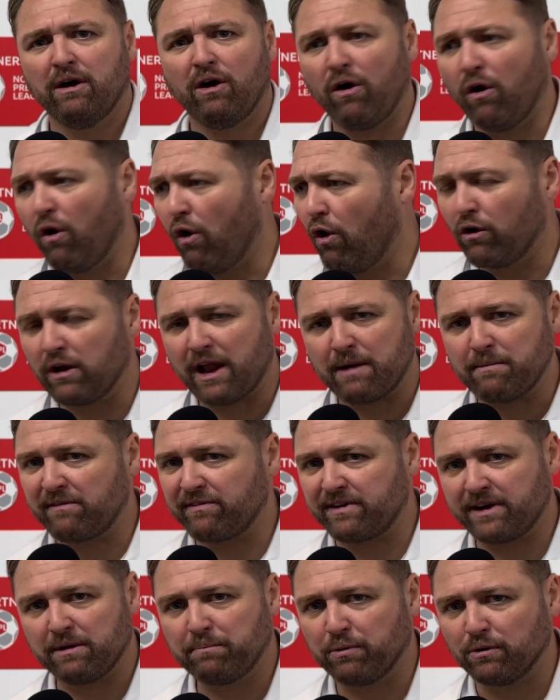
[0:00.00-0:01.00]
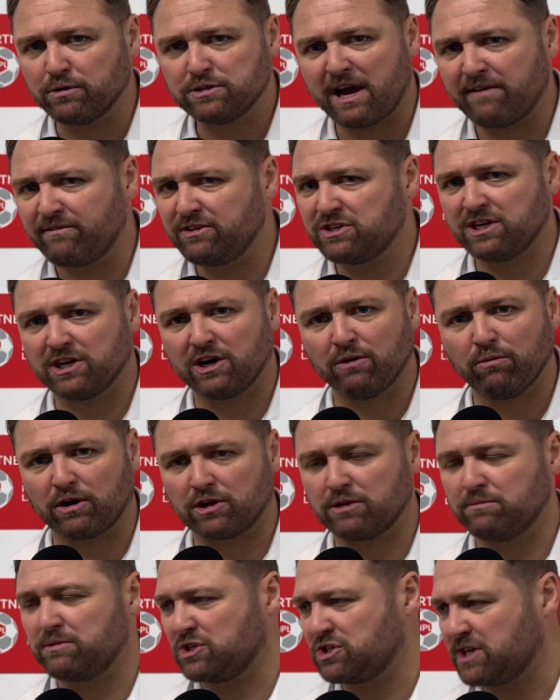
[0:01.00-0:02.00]
all of them have an input. Every single one of
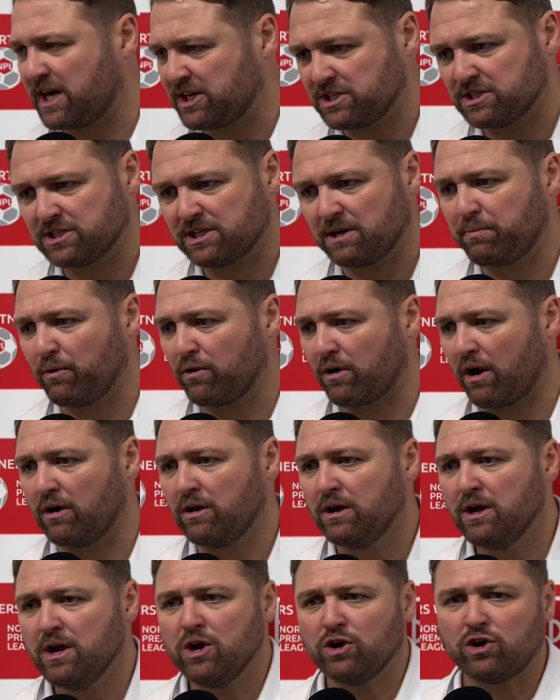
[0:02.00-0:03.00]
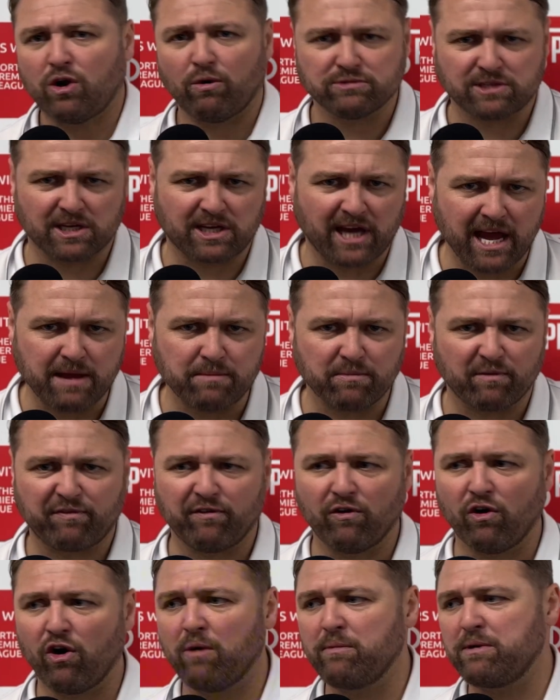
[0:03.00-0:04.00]
them, the sessions they put on, going to games
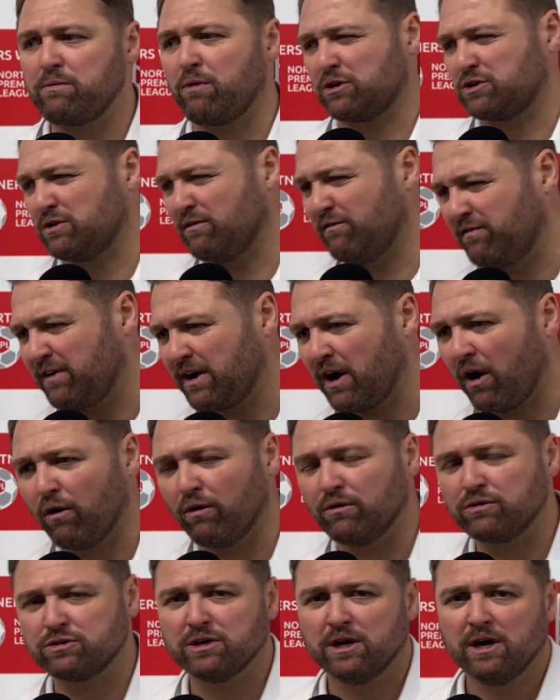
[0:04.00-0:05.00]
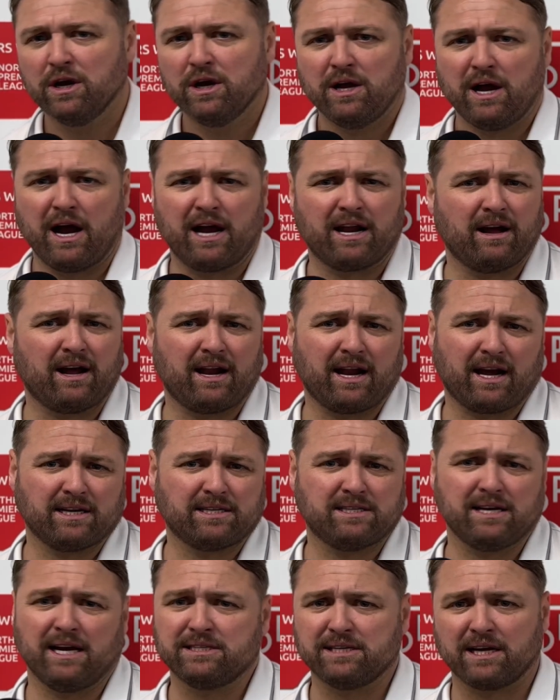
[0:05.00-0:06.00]
for me, watching VOs, and like I
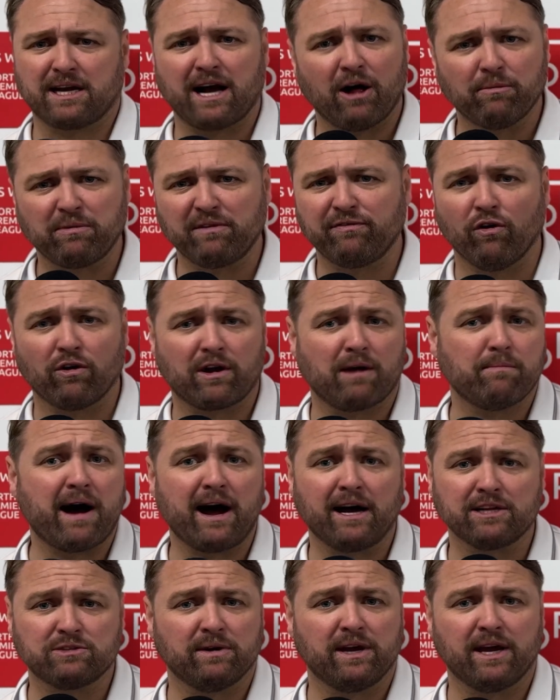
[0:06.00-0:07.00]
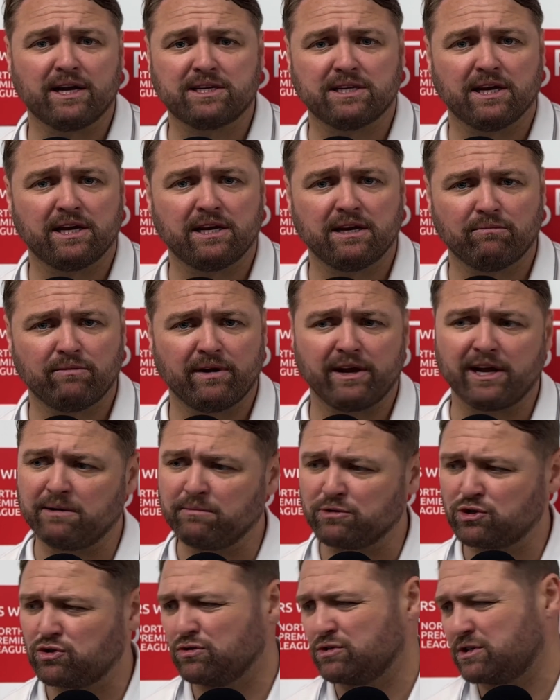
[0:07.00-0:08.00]
said to Cal before, I'm hard work day. I'm ringing them on
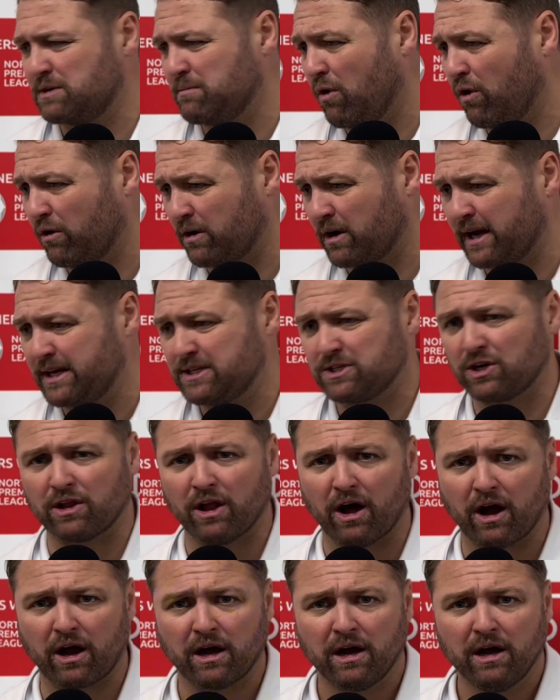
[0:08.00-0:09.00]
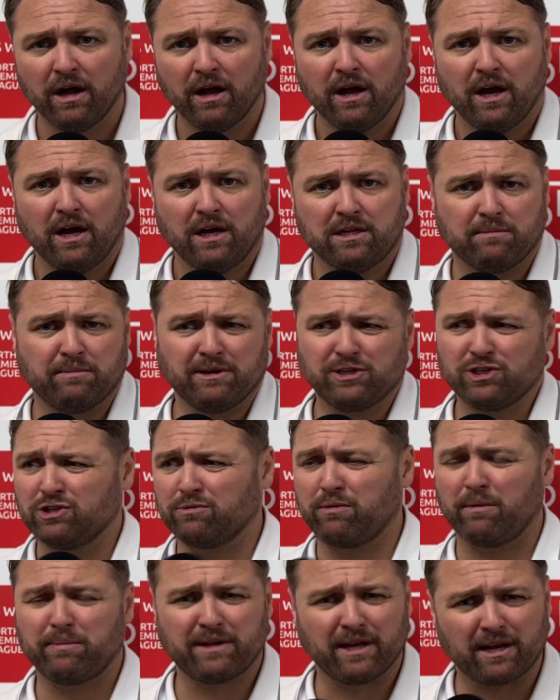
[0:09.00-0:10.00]
Sunday morning, 8 o'clock. The missus are
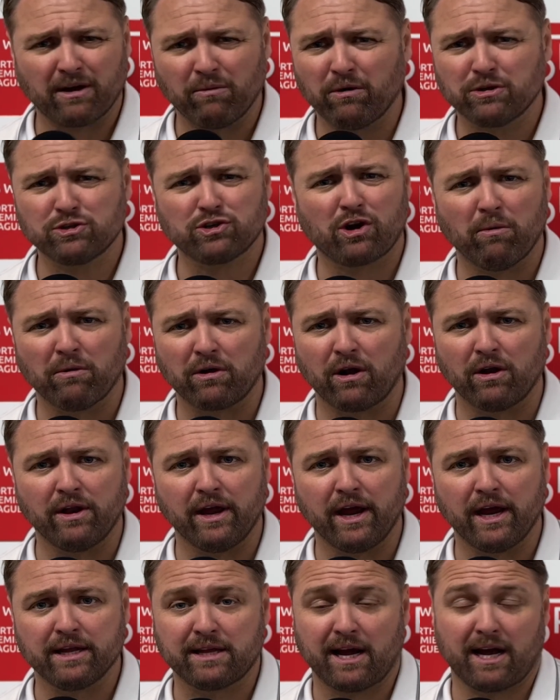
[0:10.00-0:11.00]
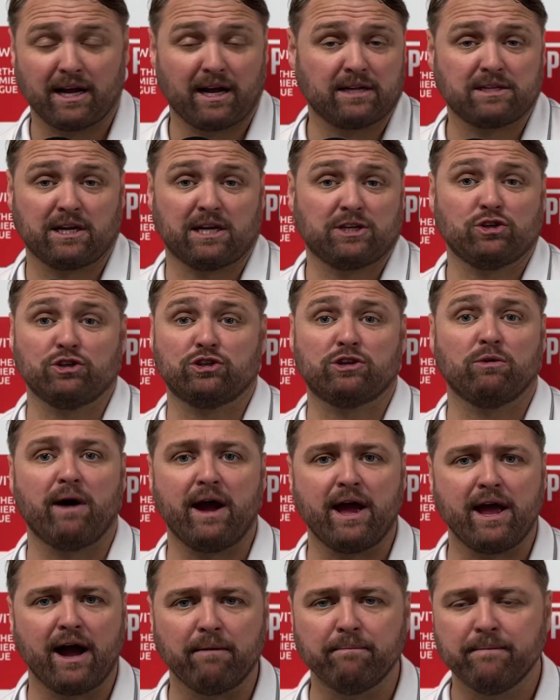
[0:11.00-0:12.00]
probably thinking, what's going on there? That's just the
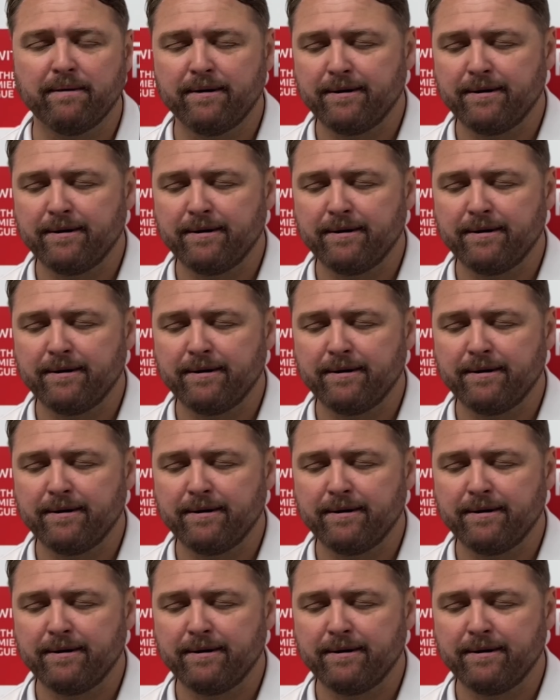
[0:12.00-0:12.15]
way I am.